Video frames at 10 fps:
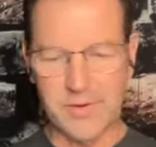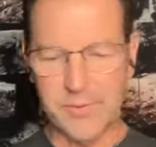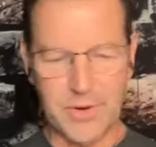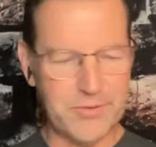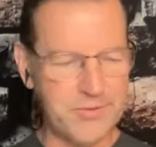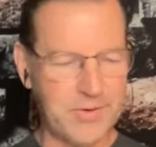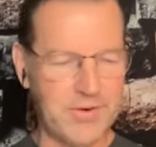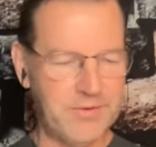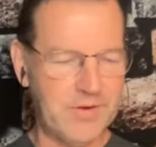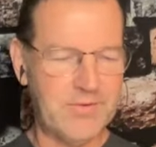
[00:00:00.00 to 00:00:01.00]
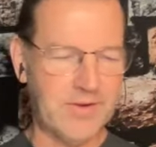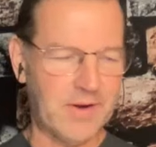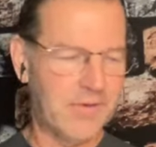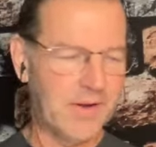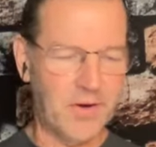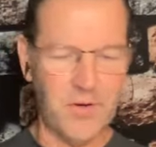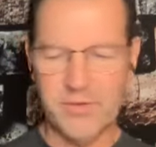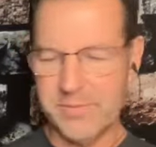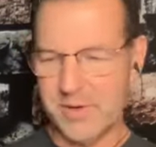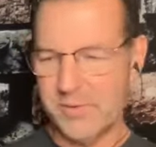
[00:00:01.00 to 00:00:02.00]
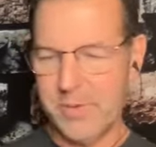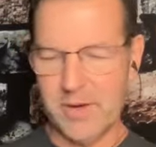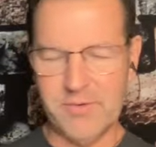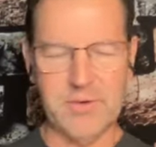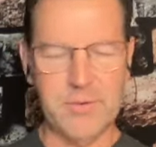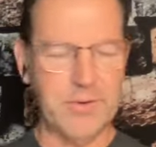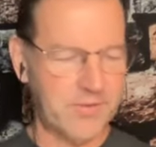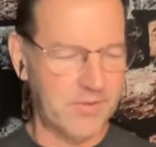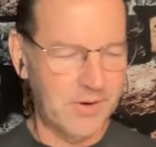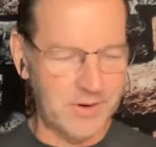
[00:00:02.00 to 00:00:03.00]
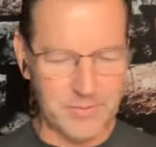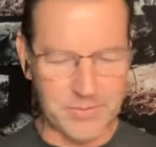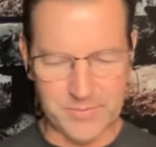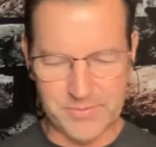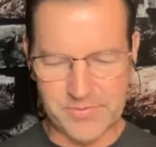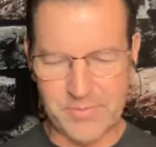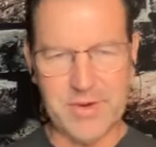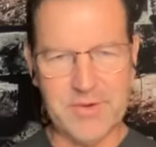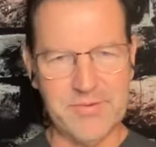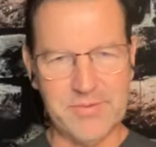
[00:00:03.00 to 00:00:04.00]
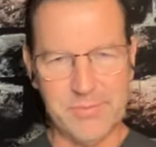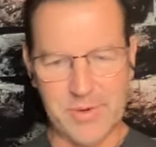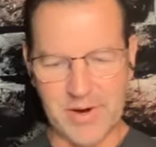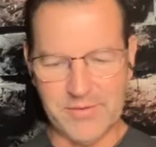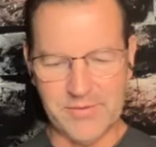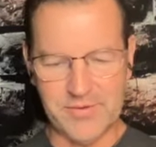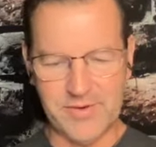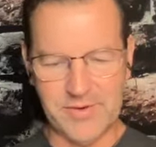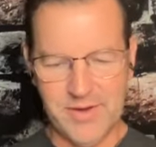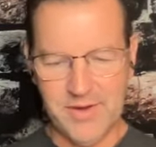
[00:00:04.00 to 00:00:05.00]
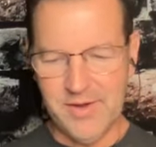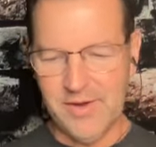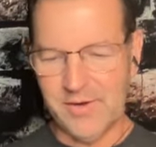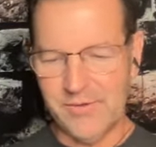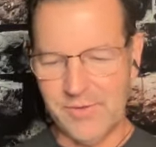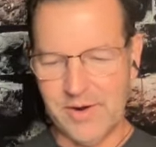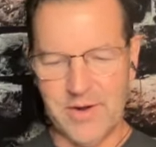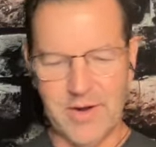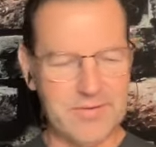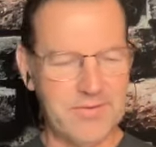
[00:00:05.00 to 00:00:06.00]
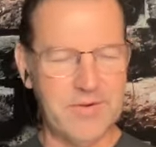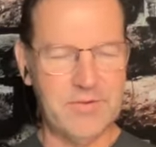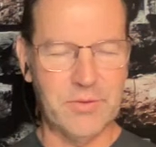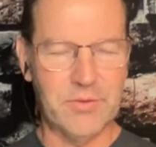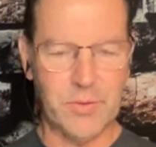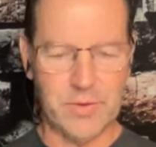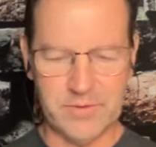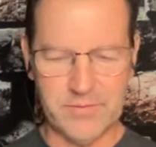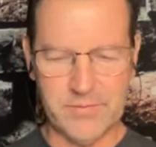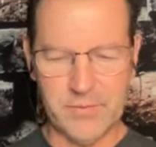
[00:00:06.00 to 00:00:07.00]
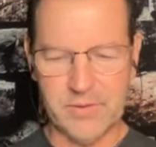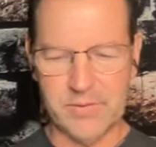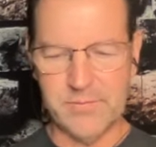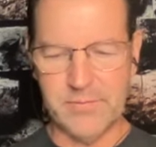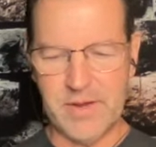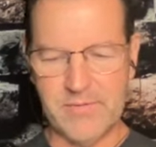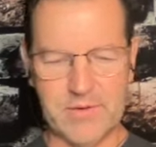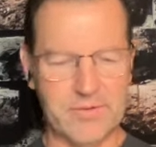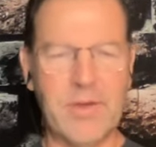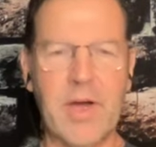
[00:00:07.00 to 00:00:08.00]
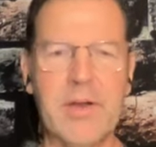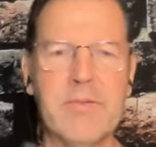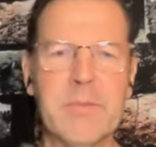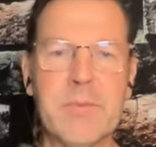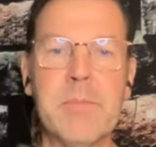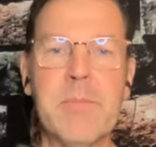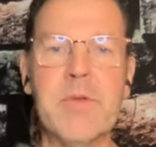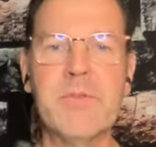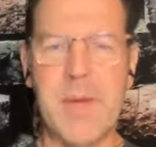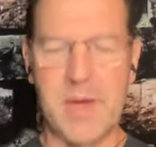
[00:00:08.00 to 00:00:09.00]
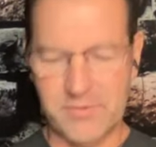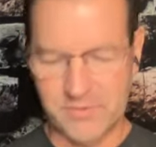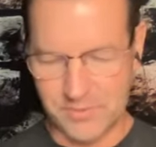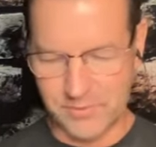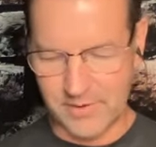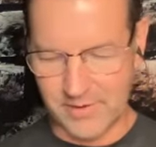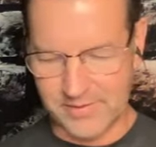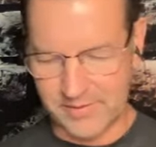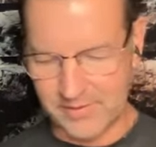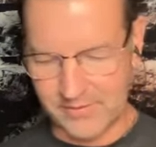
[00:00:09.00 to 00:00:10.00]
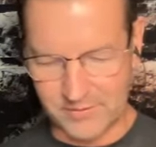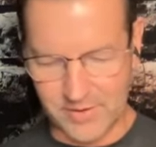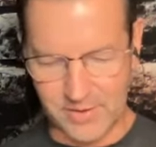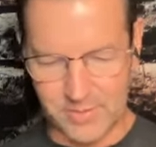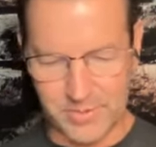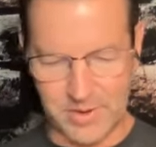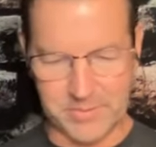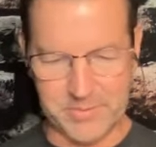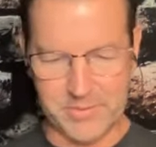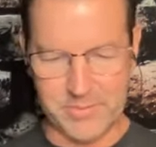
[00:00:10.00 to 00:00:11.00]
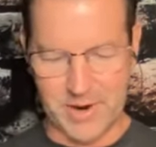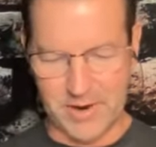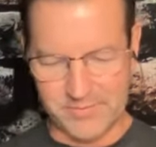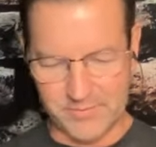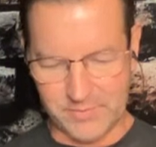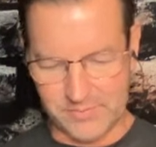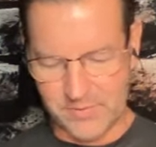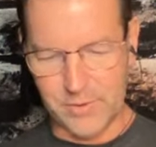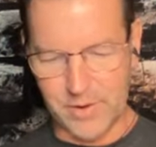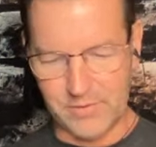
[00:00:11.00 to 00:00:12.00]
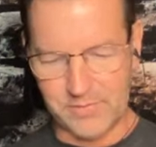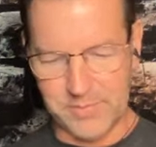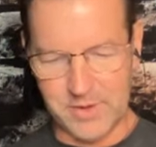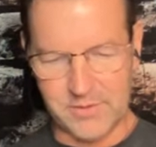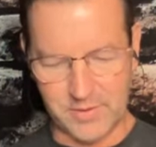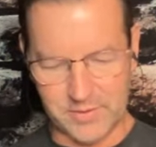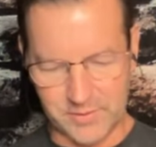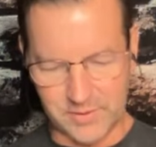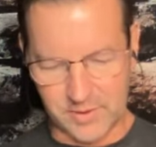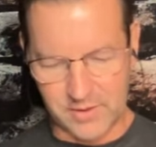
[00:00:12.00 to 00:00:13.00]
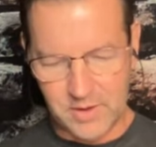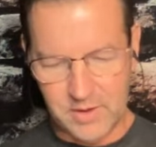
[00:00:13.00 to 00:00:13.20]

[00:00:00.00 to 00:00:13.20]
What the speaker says: We're always trying to chase down that ultimate patient questionnaire when we see patients in practice, and dry eye disease notorious for having a sign and symptom mismatch. So I think that's a lot of the problem in the past for products meeting criteria.